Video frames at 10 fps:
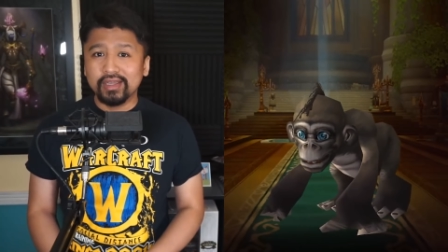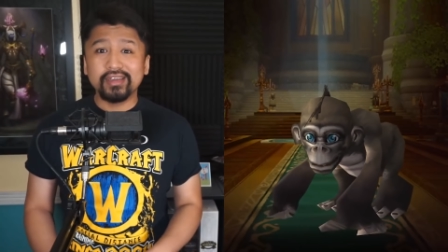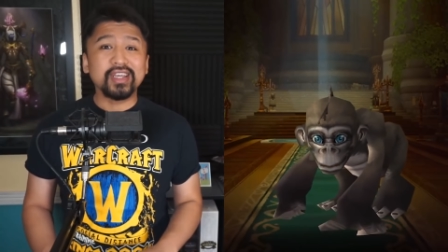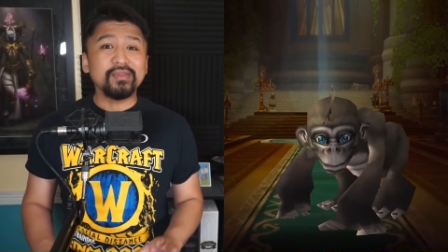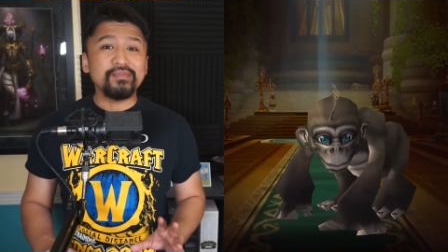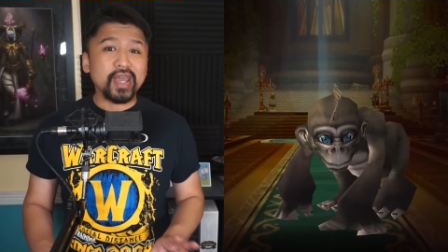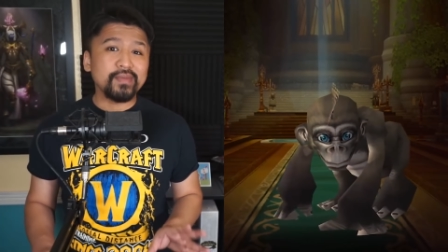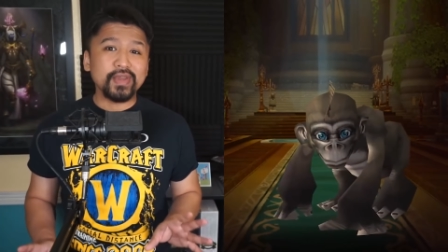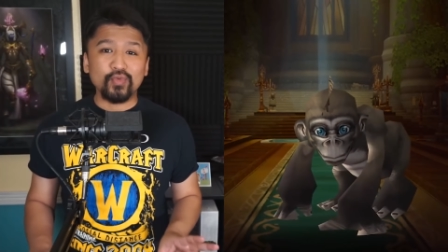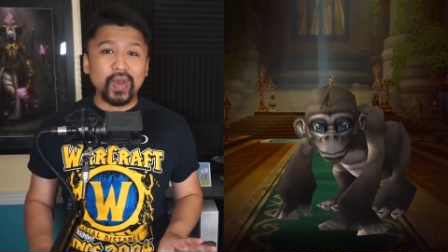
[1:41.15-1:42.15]
you can
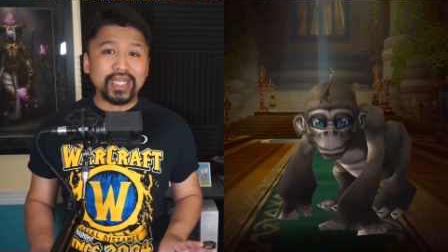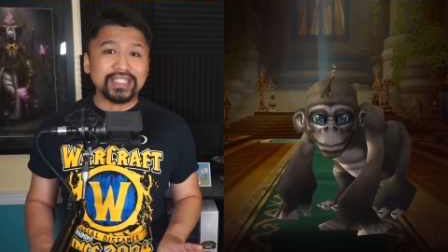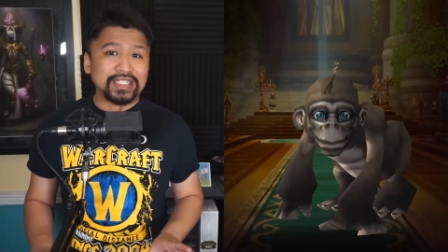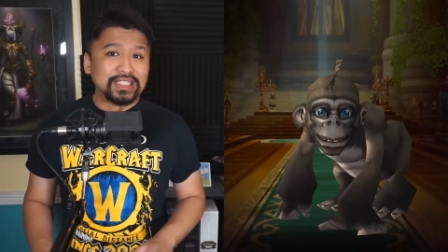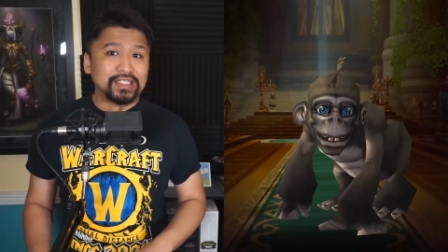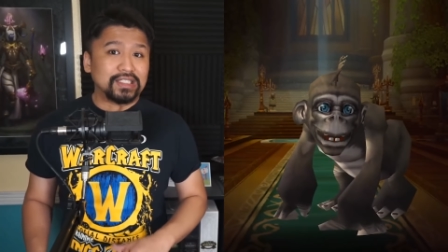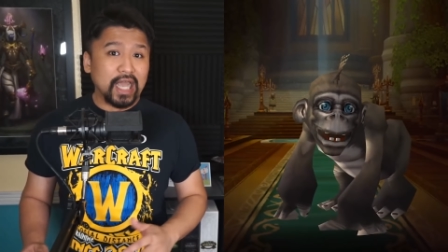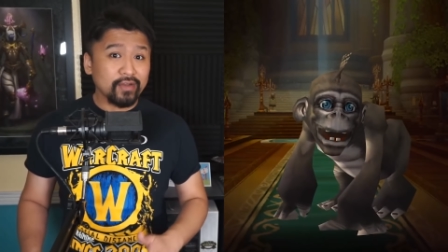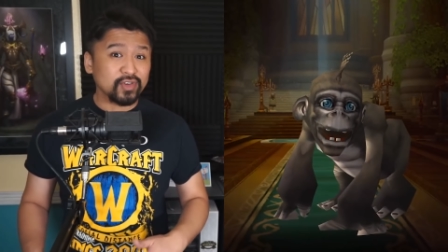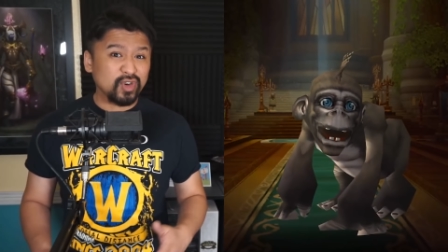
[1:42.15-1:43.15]
maybe wait until
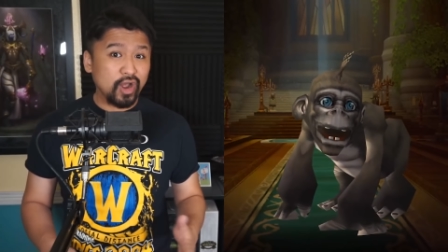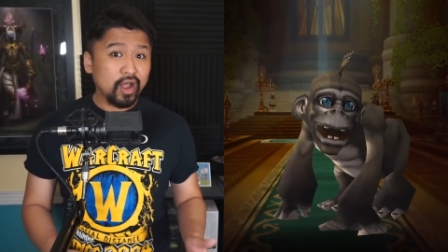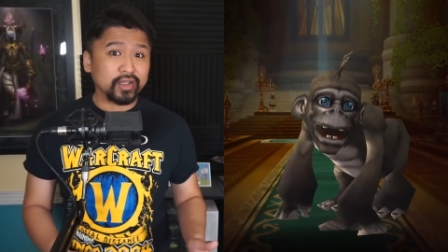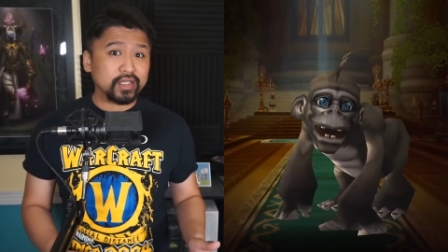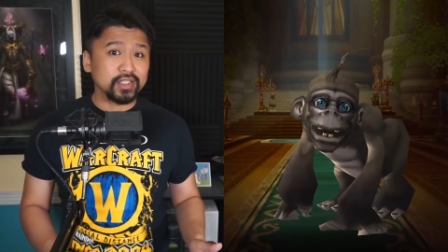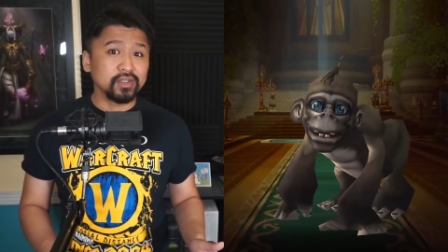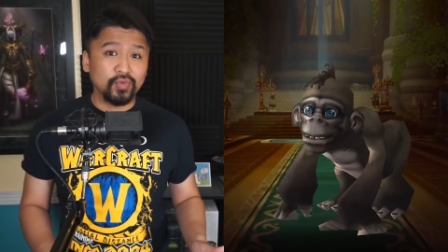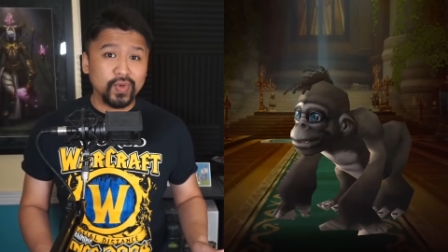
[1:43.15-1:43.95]
after August